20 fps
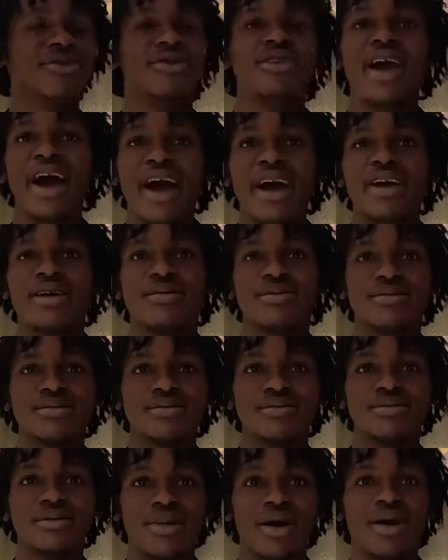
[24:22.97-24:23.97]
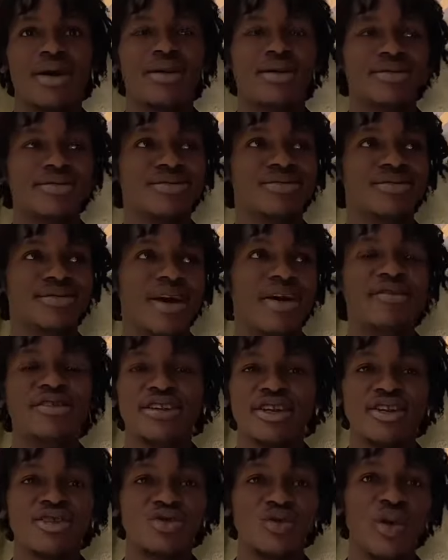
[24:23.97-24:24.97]
Yeah,
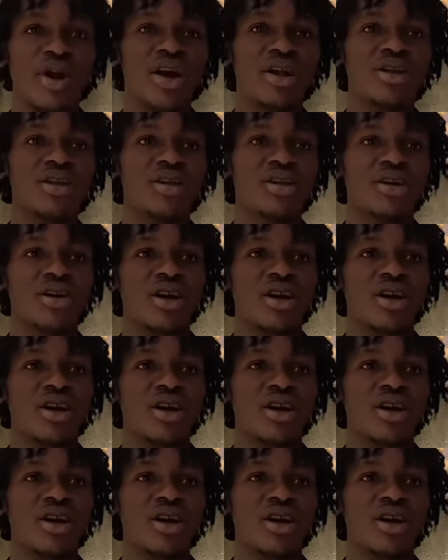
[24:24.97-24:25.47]
everything is well.